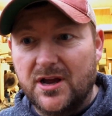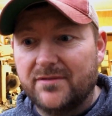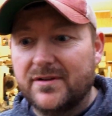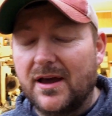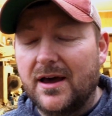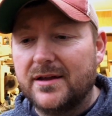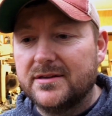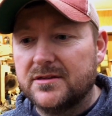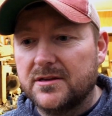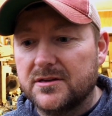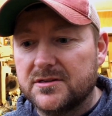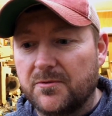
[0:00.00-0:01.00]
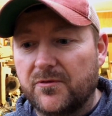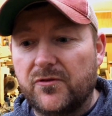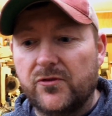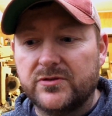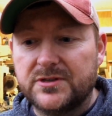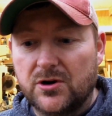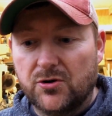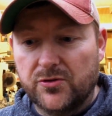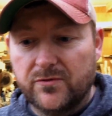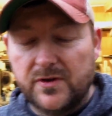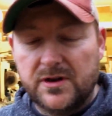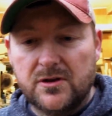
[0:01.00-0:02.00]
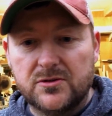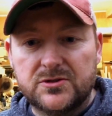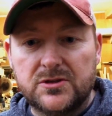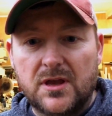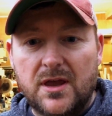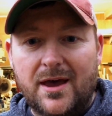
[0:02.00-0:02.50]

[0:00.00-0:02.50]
I've got, some of you have seen our other videos,